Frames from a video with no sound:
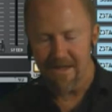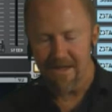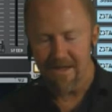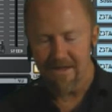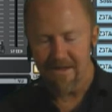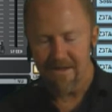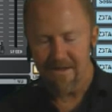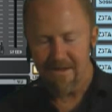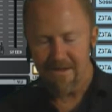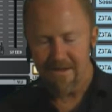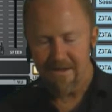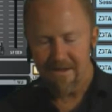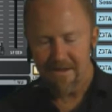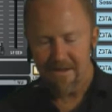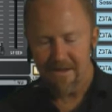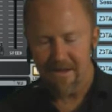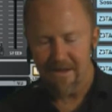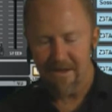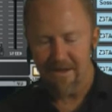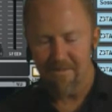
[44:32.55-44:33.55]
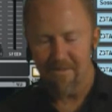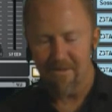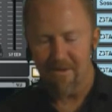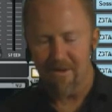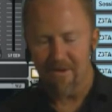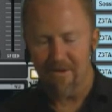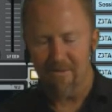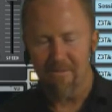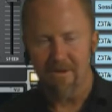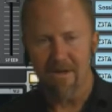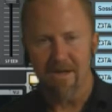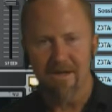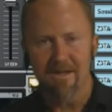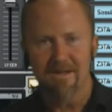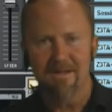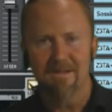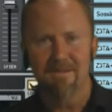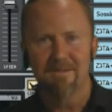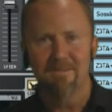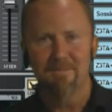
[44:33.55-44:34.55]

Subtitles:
on my